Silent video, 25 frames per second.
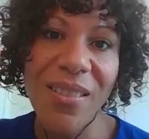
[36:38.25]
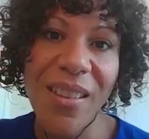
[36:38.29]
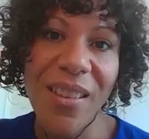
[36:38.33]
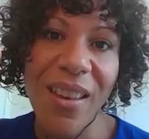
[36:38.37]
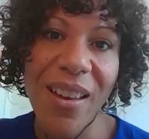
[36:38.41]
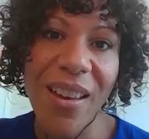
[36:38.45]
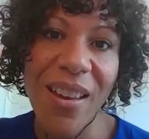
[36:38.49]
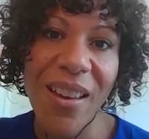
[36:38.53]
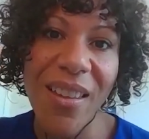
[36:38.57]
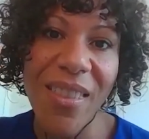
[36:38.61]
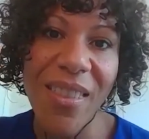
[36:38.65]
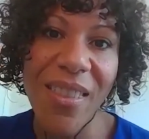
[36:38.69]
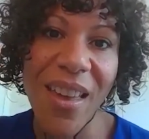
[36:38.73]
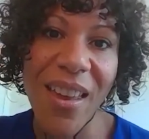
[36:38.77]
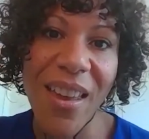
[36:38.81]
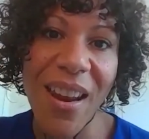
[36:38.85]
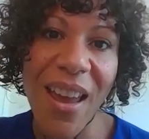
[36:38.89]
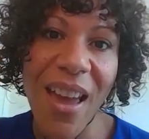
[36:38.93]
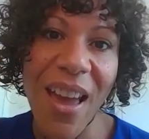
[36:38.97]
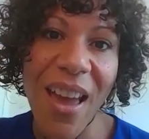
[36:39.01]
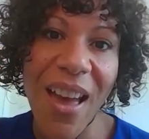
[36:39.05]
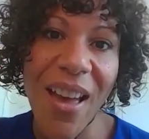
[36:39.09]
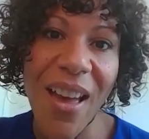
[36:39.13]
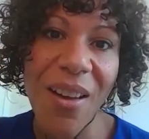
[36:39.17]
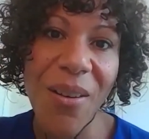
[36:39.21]
that
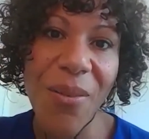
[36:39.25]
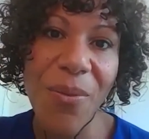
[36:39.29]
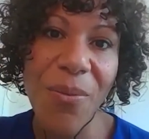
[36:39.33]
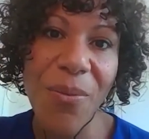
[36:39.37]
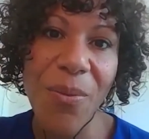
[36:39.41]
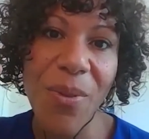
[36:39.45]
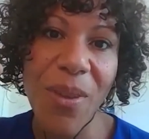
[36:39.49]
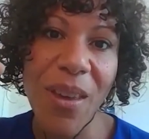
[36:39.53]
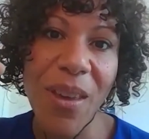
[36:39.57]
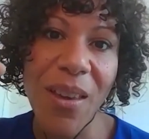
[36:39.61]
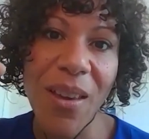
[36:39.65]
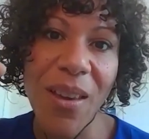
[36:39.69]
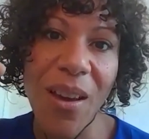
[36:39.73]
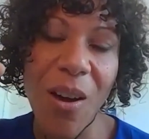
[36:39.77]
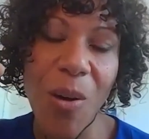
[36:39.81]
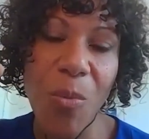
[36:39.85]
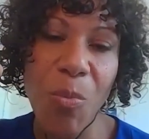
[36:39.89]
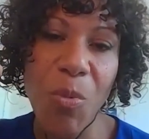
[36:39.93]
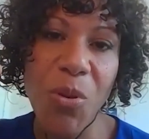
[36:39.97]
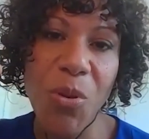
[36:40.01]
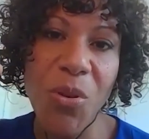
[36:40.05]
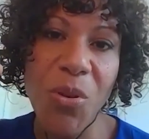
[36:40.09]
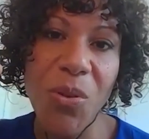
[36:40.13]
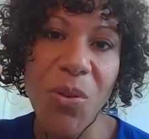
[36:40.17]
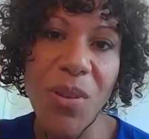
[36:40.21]
have the
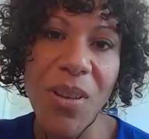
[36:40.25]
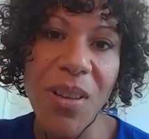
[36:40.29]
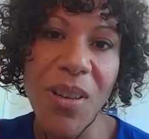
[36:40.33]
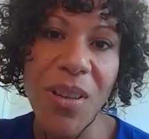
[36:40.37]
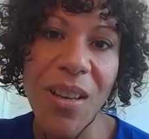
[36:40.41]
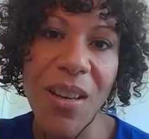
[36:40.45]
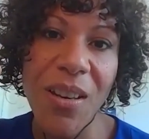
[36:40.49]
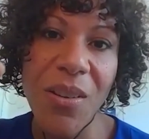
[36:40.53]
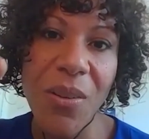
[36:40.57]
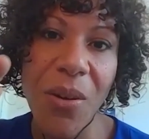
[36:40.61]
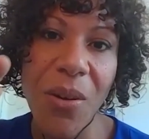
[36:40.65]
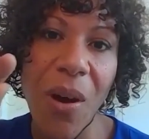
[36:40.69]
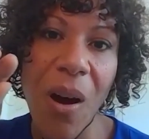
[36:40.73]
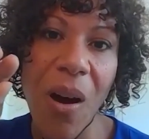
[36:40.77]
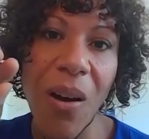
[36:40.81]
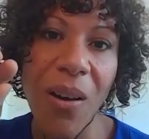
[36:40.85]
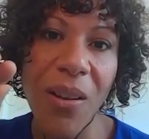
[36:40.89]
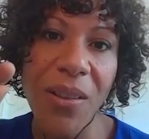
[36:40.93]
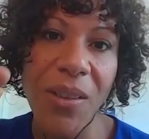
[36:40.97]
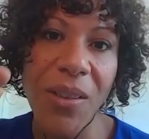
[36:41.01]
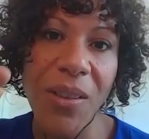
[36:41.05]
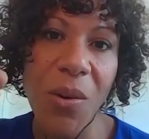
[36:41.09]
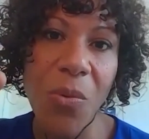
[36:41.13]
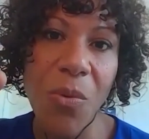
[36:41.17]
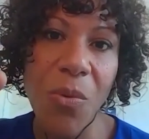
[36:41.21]
opportunity to
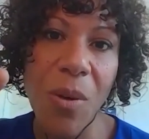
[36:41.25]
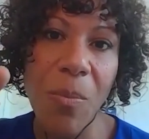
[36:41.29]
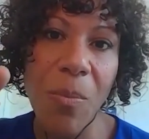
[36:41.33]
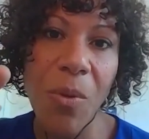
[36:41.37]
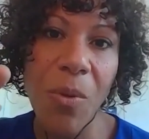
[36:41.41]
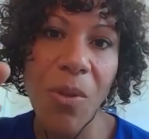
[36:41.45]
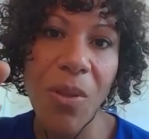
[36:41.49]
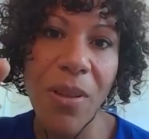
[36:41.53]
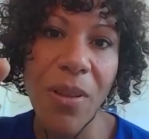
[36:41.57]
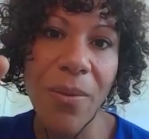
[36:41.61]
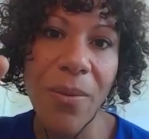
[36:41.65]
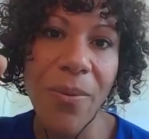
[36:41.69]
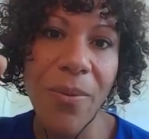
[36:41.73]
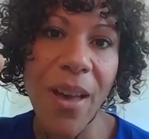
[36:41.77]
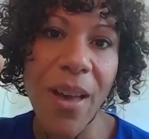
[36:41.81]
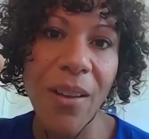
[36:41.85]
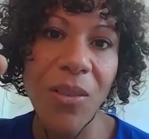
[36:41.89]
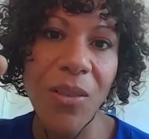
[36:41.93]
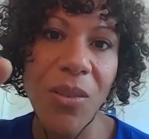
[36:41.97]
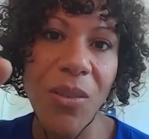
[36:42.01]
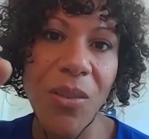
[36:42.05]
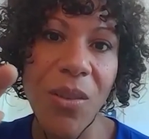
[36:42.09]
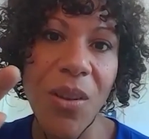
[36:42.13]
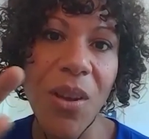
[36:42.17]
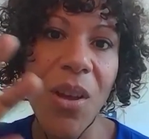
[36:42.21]
cause a ripple
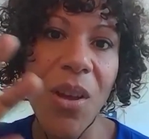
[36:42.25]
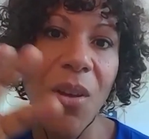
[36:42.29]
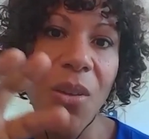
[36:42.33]
effect